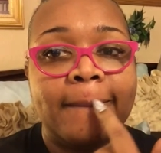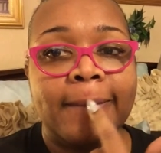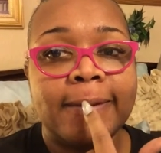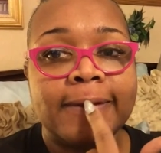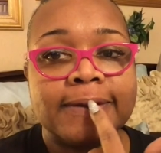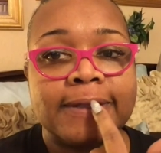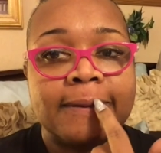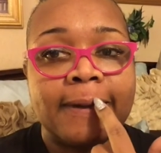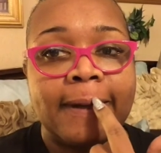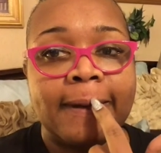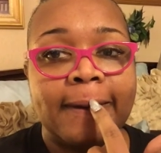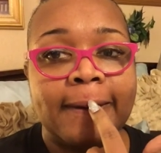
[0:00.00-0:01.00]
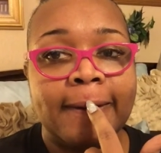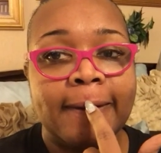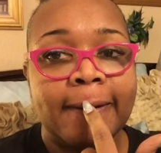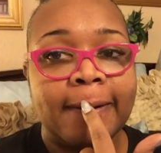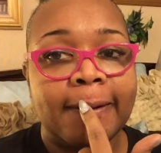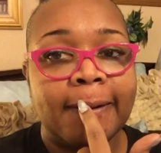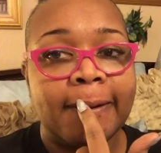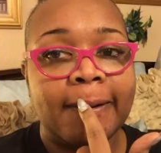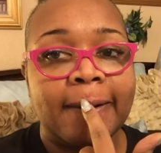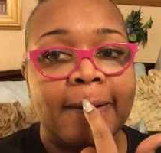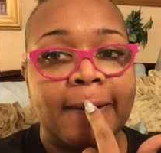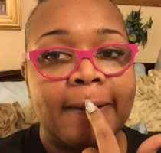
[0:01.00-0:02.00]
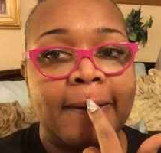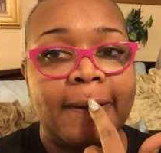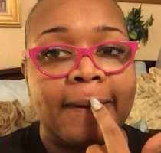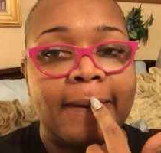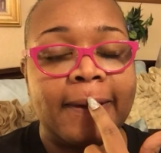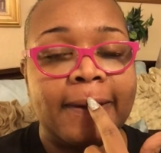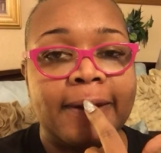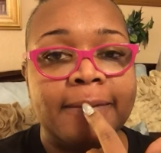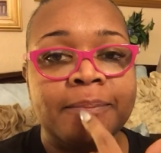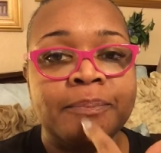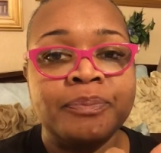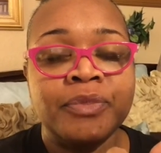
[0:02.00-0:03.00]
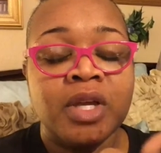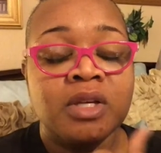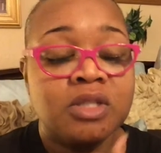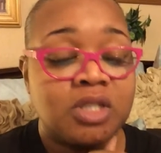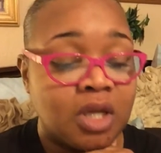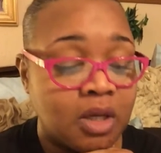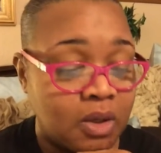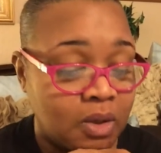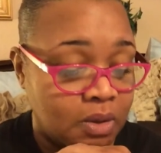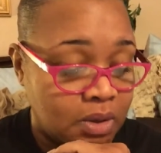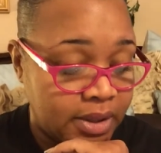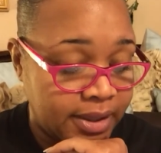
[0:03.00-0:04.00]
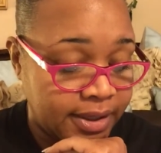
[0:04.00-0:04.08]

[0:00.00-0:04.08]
you can see right here, I'll get it. So